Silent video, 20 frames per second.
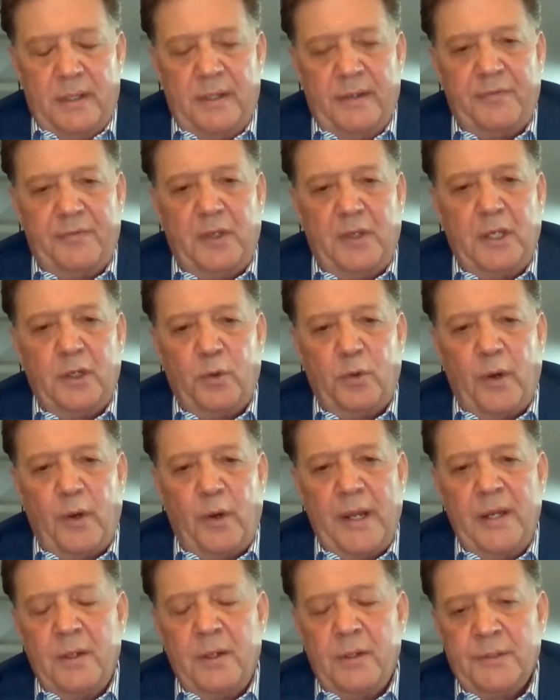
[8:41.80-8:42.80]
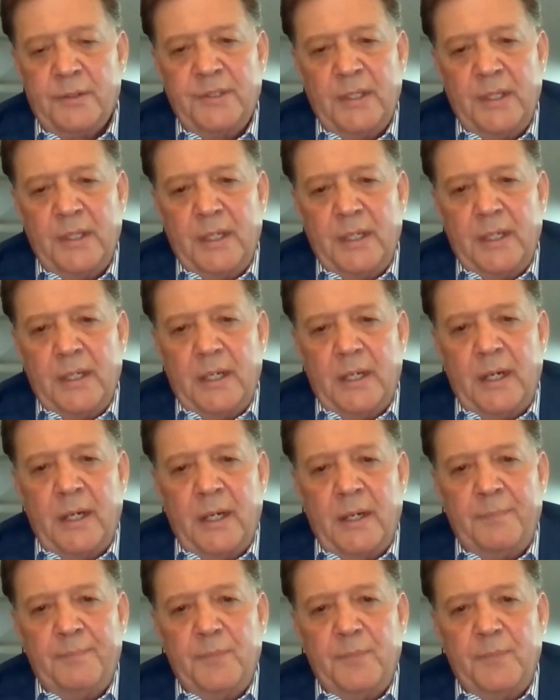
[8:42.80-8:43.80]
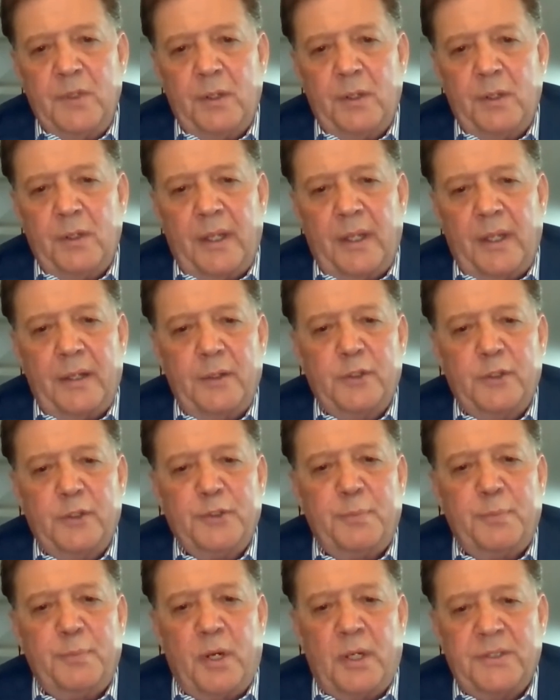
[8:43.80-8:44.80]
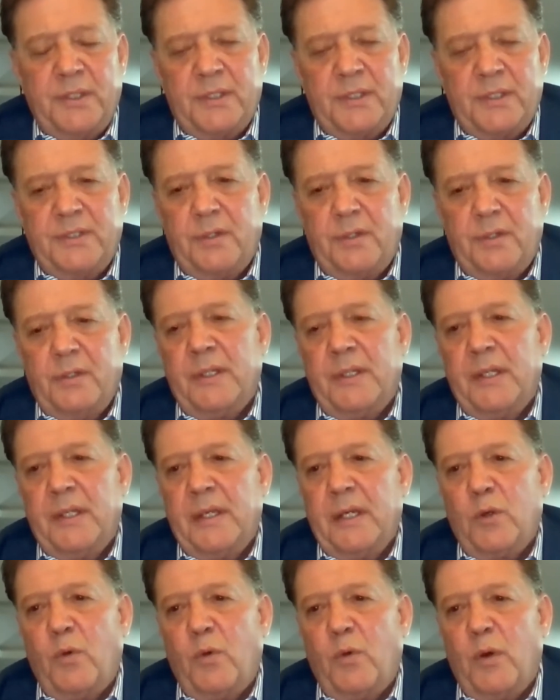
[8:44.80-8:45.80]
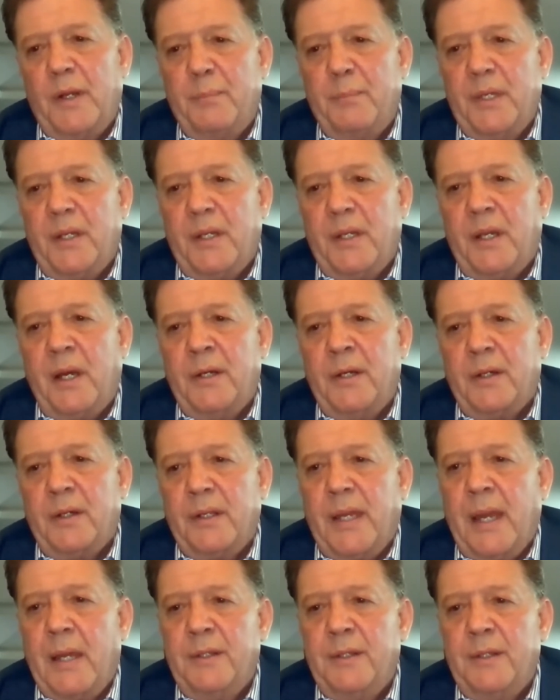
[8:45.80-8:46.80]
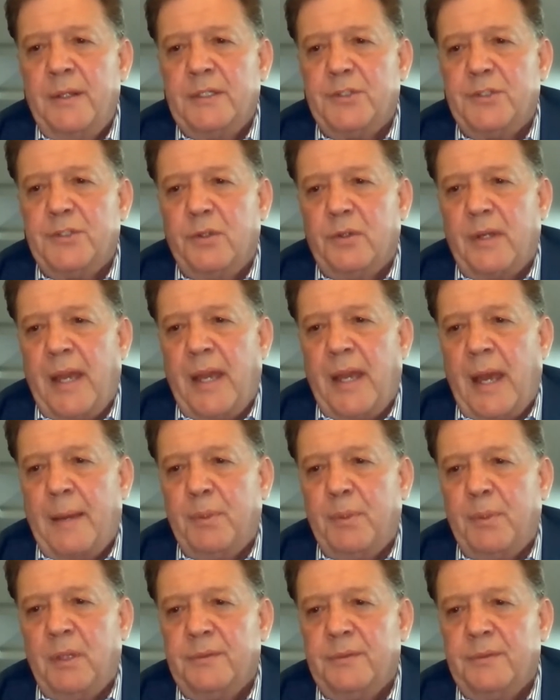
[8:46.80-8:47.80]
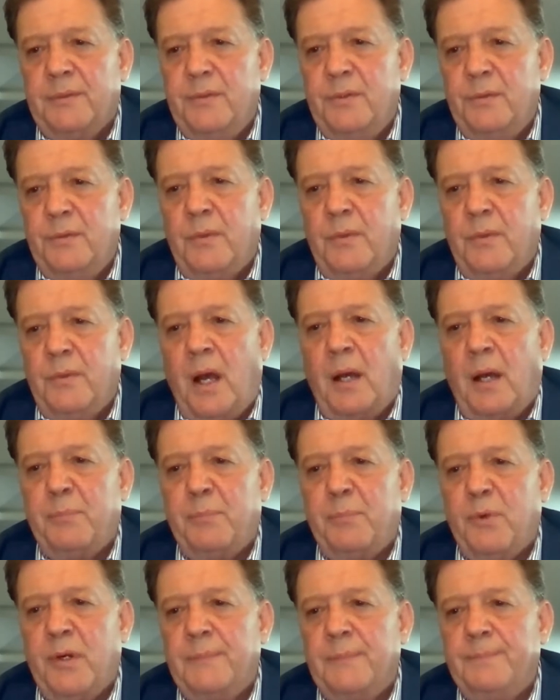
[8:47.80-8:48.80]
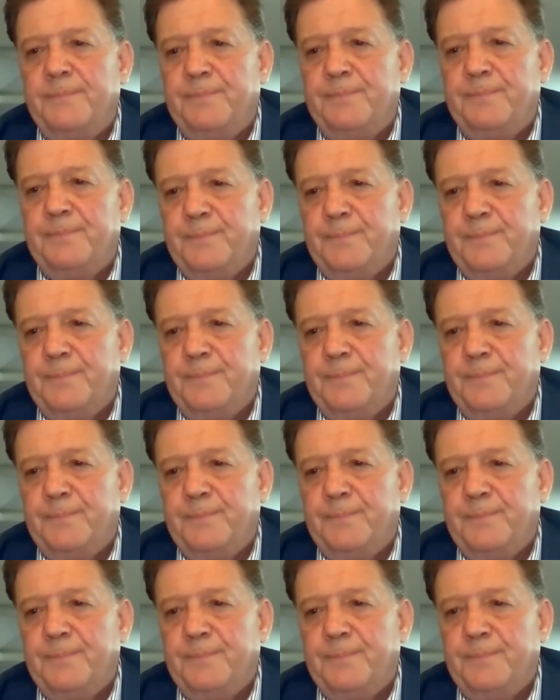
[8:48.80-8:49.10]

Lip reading: of Cangrejos. You know, a lot of those projects are looking at quite a bit higher initial capital to operate.